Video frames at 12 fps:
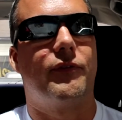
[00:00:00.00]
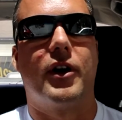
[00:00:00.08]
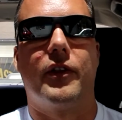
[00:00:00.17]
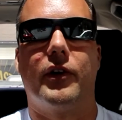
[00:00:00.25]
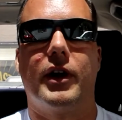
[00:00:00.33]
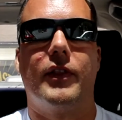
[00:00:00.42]

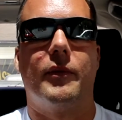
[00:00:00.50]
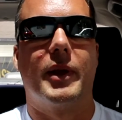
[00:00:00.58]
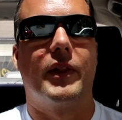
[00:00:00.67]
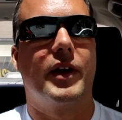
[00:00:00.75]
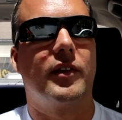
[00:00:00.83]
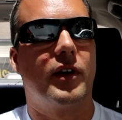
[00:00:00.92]
farther ahead than
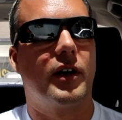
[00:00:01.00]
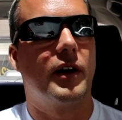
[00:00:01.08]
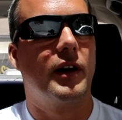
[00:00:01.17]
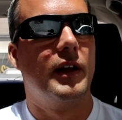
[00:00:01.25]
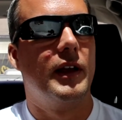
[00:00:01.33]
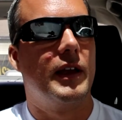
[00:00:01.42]
my legs
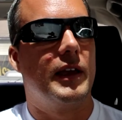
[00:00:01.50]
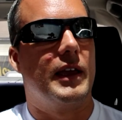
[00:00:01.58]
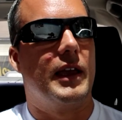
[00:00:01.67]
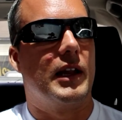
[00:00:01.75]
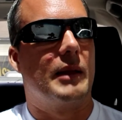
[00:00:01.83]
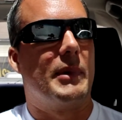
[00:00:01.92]
are.
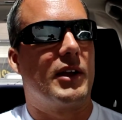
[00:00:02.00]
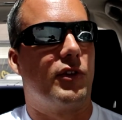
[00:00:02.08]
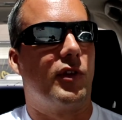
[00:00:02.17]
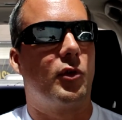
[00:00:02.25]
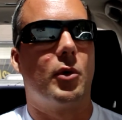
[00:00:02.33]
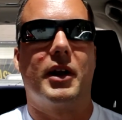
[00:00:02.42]
And I'm
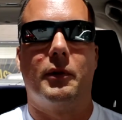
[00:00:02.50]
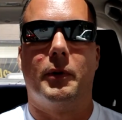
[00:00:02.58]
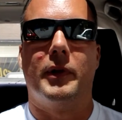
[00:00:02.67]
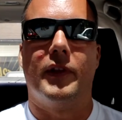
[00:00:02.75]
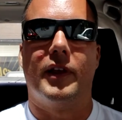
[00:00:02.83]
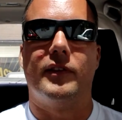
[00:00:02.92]
actually squatting
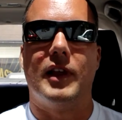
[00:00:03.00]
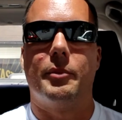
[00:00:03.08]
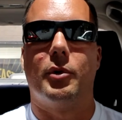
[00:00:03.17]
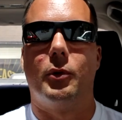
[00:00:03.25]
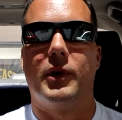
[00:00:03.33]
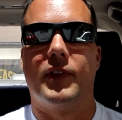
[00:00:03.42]
one less day
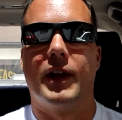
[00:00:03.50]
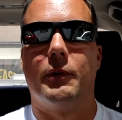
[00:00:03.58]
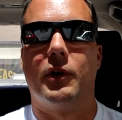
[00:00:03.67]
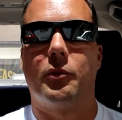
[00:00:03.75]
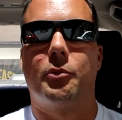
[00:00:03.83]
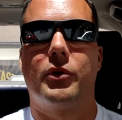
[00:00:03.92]
per week than I
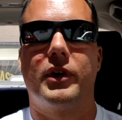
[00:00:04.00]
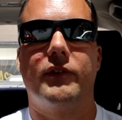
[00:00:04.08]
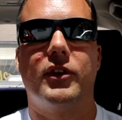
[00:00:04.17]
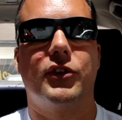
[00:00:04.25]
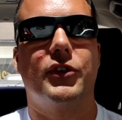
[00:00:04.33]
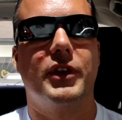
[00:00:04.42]
was
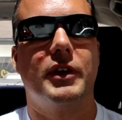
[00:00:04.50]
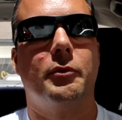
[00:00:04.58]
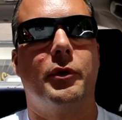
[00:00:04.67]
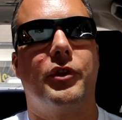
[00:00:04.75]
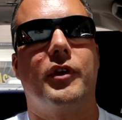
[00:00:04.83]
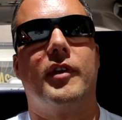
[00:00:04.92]
previously
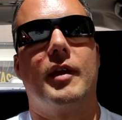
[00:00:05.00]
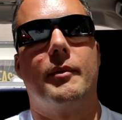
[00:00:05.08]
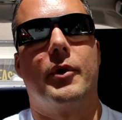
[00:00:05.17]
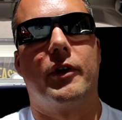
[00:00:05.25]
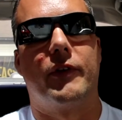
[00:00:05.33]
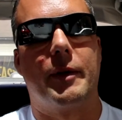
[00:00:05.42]
with the same
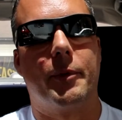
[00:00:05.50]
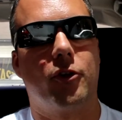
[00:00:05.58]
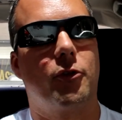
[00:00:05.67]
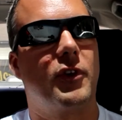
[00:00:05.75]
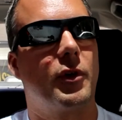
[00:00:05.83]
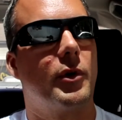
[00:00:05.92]
amount of
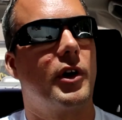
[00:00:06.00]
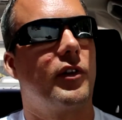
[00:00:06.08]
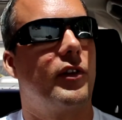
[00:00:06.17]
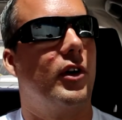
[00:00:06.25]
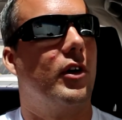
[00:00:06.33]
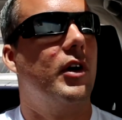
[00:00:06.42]
hypertrophy
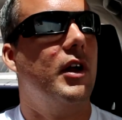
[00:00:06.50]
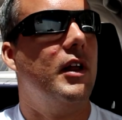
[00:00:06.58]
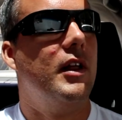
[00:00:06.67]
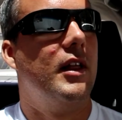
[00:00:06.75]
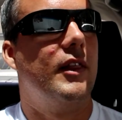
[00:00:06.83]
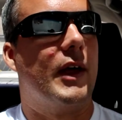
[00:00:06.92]
work, so
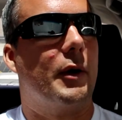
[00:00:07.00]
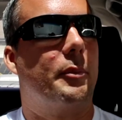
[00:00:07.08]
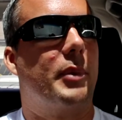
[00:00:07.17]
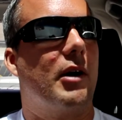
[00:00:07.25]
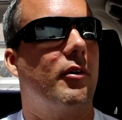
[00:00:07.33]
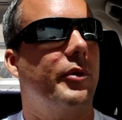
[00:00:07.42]
that
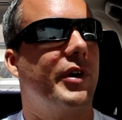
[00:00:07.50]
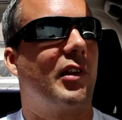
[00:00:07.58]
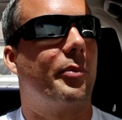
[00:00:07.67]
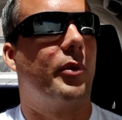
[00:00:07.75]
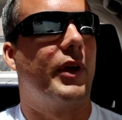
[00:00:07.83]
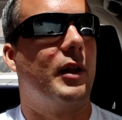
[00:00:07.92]
would probably
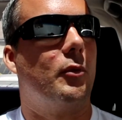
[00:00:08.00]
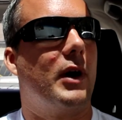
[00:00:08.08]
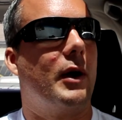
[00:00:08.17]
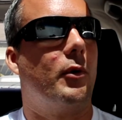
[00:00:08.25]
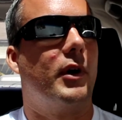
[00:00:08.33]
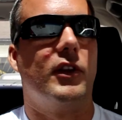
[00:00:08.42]
explain
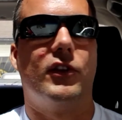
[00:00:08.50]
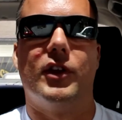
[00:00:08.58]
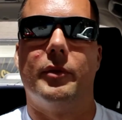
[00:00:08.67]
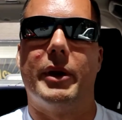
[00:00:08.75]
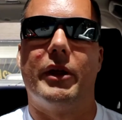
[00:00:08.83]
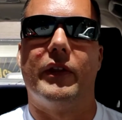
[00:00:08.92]
why one has
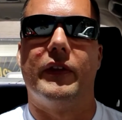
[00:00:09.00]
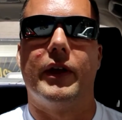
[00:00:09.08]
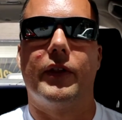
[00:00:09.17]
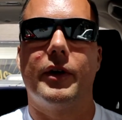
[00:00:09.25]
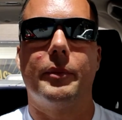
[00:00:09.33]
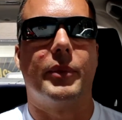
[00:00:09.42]
done better than
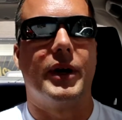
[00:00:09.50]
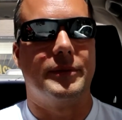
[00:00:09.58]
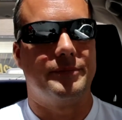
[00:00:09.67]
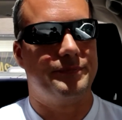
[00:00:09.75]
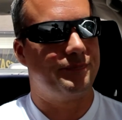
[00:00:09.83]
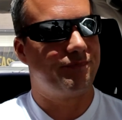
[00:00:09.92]
the other. But